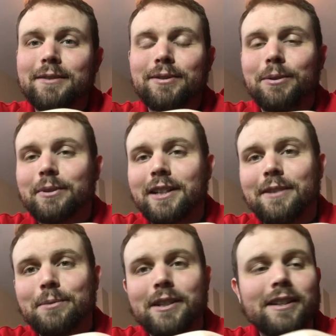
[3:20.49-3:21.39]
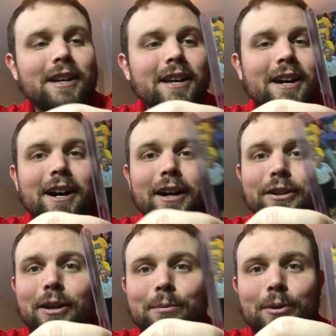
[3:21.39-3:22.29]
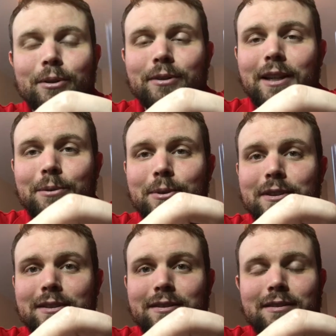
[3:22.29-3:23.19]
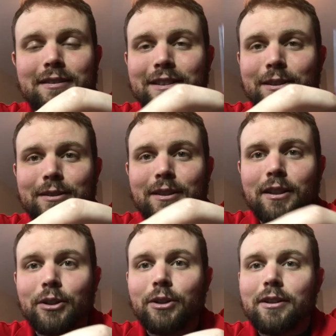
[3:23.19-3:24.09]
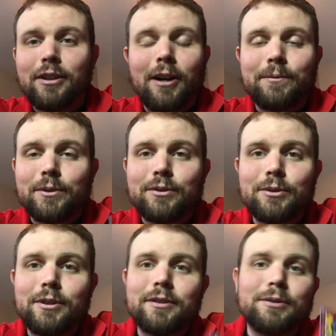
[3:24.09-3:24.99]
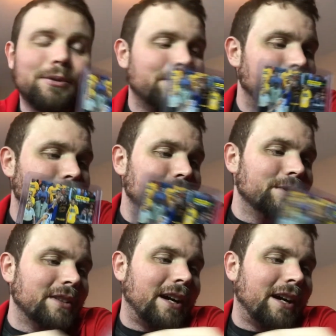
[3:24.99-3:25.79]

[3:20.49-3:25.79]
If someone gave me a number that was, an offer too good to refuse,